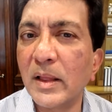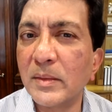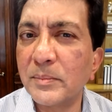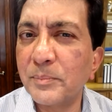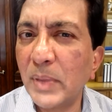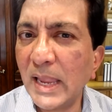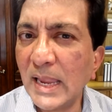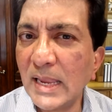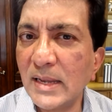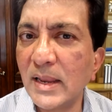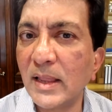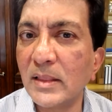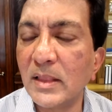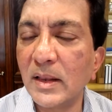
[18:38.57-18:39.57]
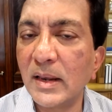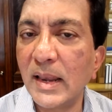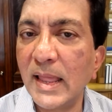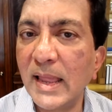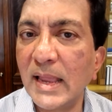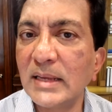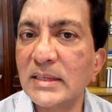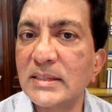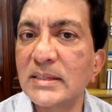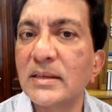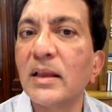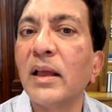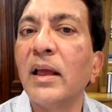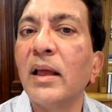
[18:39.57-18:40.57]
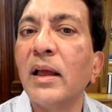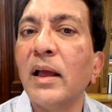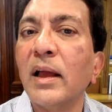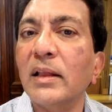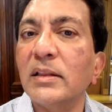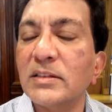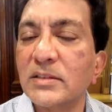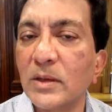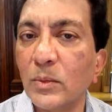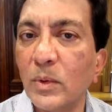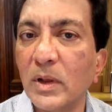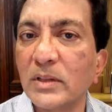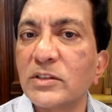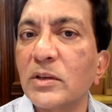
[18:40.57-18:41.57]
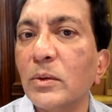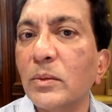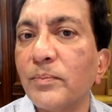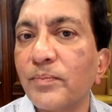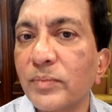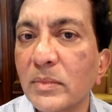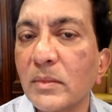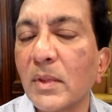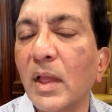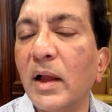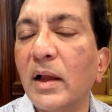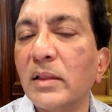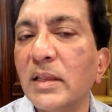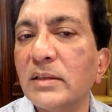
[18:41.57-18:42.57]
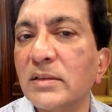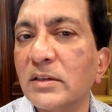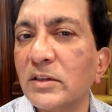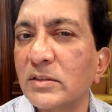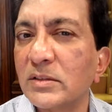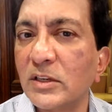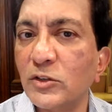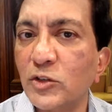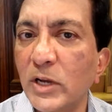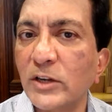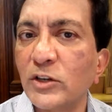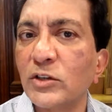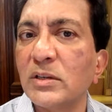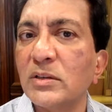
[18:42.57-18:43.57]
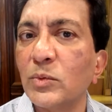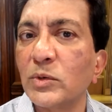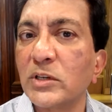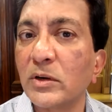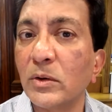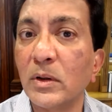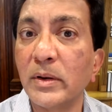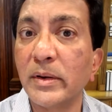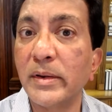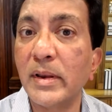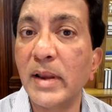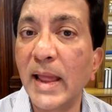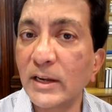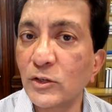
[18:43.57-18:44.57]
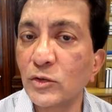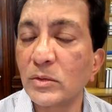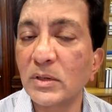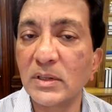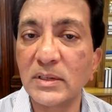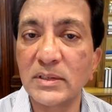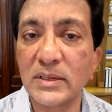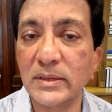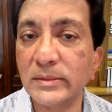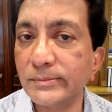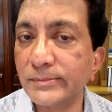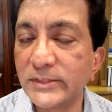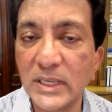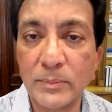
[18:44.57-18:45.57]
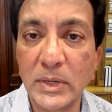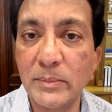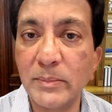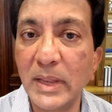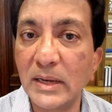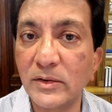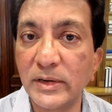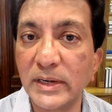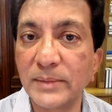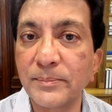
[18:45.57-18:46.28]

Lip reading: pain in the legs, and so on. So these are just suggestions which are all naturals and supplementary.